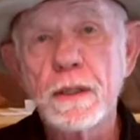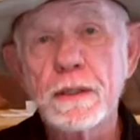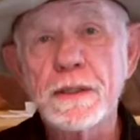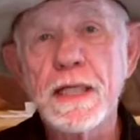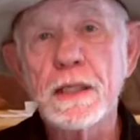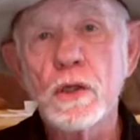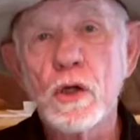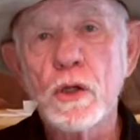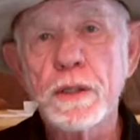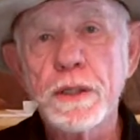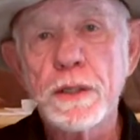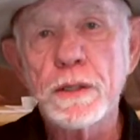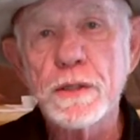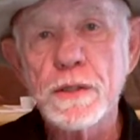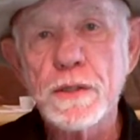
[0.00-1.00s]
10 long
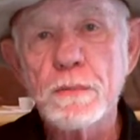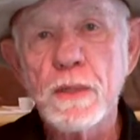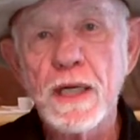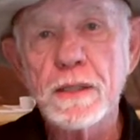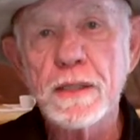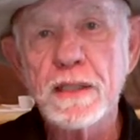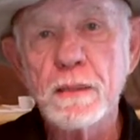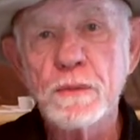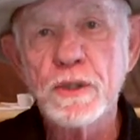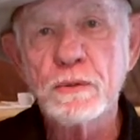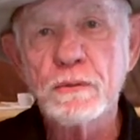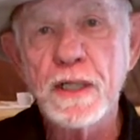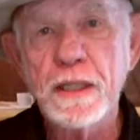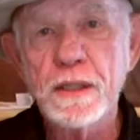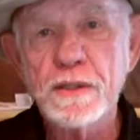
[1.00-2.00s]
years to buy the W
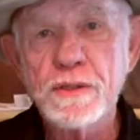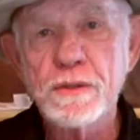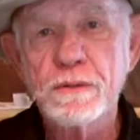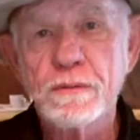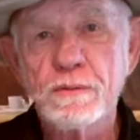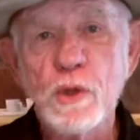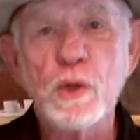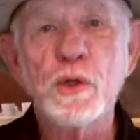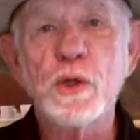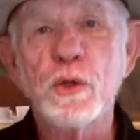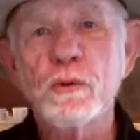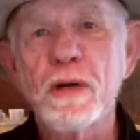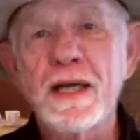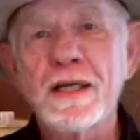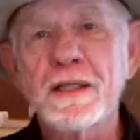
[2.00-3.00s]
Ranch, rodeo
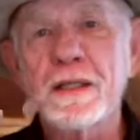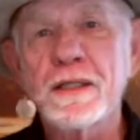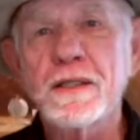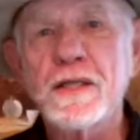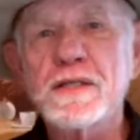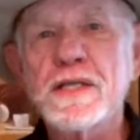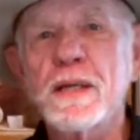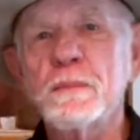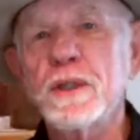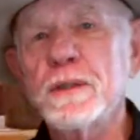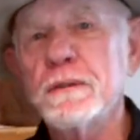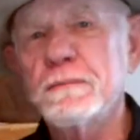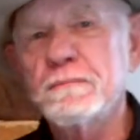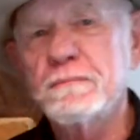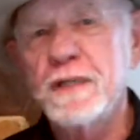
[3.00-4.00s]
wrangling in the summer,
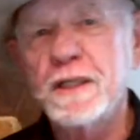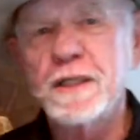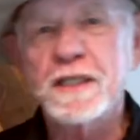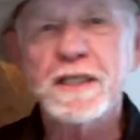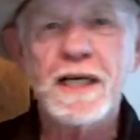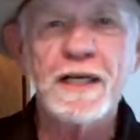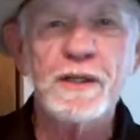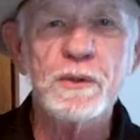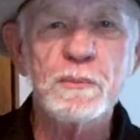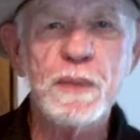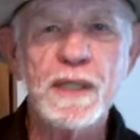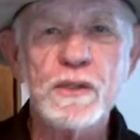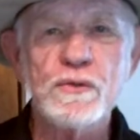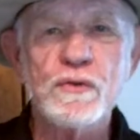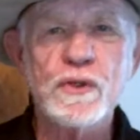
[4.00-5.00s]
hunting coyote
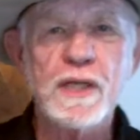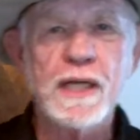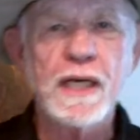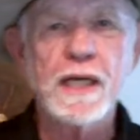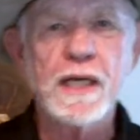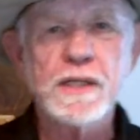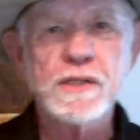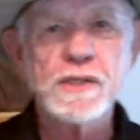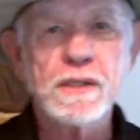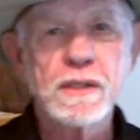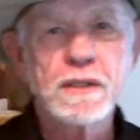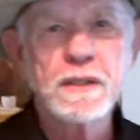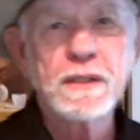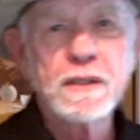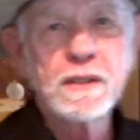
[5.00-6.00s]
pelts for cash.
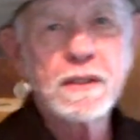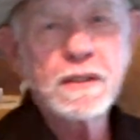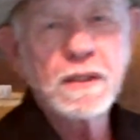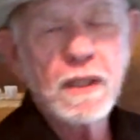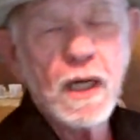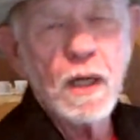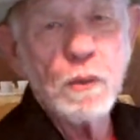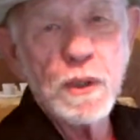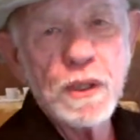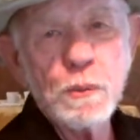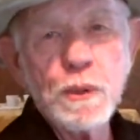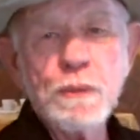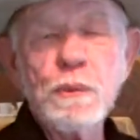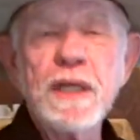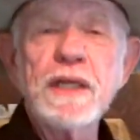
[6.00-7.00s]
All winter
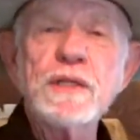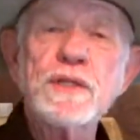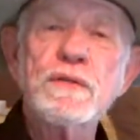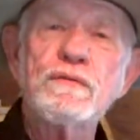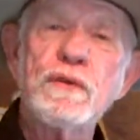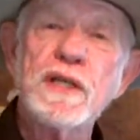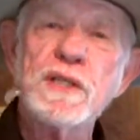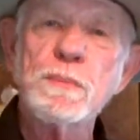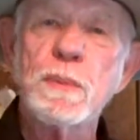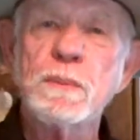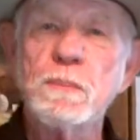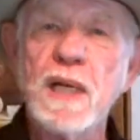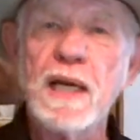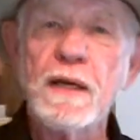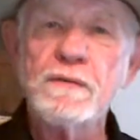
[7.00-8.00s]
we ranged the Frenchman
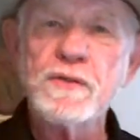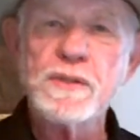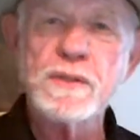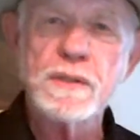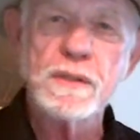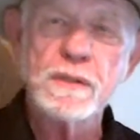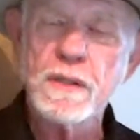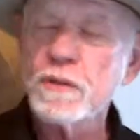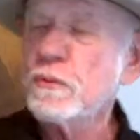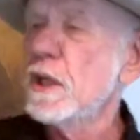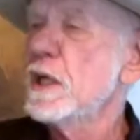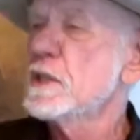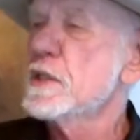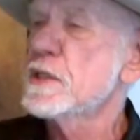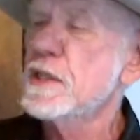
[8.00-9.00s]
Bluffs and
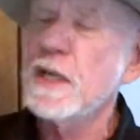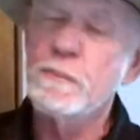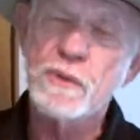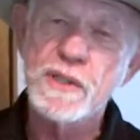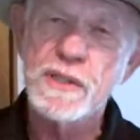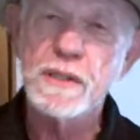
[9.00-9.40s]
across the Cypress